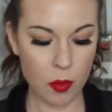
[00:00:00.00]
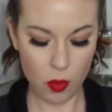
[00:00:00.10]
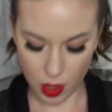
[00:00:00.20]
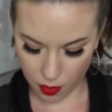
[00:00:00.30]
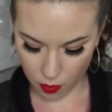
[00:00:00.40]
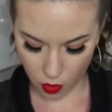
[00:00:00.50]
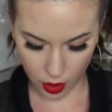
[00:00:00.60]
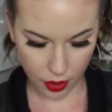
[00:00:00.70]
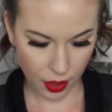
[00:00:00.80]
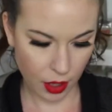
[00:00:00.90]
up one
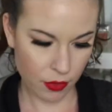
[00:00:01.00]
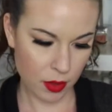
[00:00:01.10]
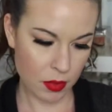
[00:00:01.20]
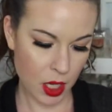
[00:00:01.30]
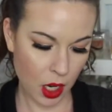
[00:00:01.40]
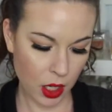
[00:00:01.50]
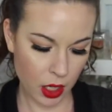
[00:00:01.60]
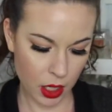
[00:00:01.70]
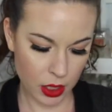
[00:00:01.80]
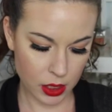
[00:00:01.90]
more thing from
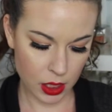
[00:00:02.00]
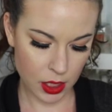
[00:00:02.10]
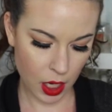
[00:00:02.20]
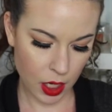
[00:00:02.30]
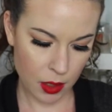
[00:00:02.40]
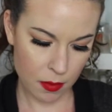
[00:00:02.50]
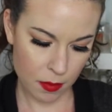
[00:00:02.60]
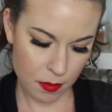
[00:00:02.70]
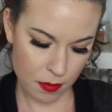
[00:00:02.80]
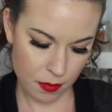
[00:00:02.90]
Tarte, and it's the Tarte
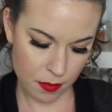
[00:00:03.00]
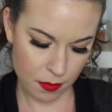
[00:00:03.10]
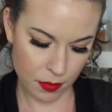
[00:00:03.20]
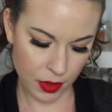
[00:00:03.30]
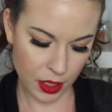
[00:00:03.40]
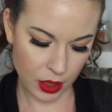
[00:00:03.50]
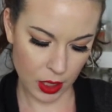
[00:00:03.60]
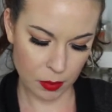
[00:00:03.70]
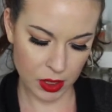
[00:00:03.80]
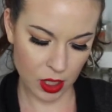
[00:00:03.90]
the
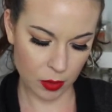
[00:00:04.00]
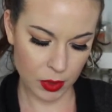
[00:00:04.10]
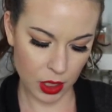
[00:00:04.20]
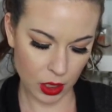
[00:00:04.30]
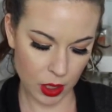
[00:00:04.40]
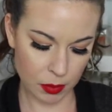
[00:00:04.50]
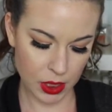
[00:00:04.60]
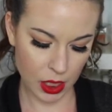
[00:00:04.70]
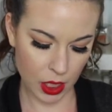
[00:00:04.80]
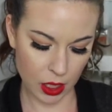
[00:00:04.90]
Lip Sculptor
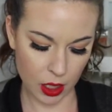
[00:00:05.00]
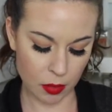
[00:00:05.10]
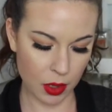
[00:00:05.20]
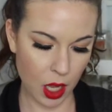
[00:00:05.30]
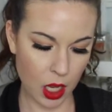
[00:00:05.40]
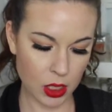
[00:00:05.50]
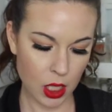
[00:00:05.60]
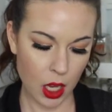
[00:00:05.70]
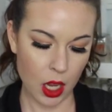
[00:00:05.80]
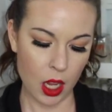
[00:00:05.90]
Lipstick and Lip Gloss.
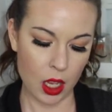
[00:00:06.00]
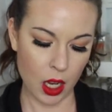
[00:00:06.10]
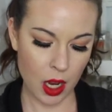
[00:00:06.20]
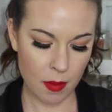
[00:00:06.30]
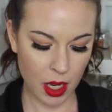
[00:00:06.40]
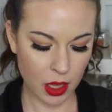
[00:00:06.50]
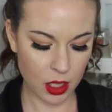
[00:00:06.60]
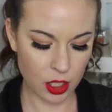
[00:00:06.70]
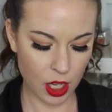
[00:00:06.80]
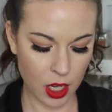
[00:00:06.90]
And I got mine in
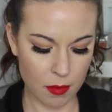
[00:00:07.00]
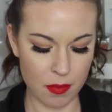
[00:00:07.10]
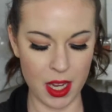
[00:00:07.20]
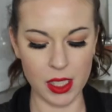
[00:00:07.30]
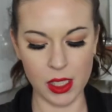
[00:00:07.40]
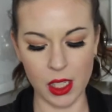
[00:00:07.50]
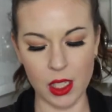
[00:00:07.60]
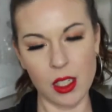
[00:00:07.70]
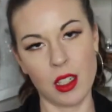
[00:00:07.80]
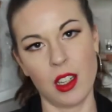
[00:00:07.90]
the shade
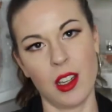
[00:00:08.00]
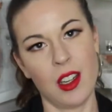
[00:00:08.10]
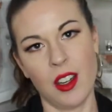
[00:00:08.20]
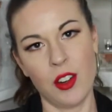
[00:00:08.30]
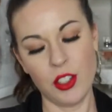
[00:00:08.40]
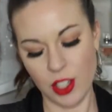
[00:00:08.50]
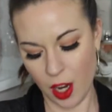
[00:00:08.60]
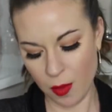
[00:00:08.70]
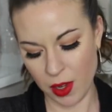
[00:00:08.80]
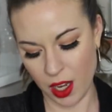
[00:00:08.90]
Basic, which
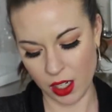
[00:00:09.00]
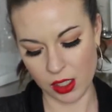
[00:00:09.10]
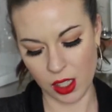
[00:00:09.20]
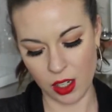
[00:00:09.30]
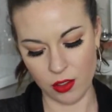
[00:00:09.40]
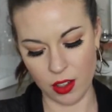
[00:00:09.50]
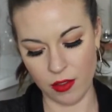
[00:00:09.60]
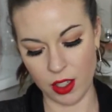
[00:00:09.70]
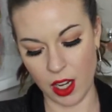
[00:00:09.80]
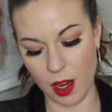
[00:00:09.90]
I'll be honest, I don't
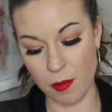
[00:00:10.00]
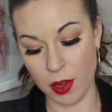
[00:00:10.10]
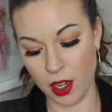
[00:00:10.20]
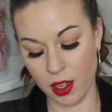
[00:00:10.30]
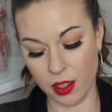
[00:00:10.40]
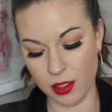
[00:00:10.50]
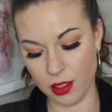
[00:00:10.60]
love the name, but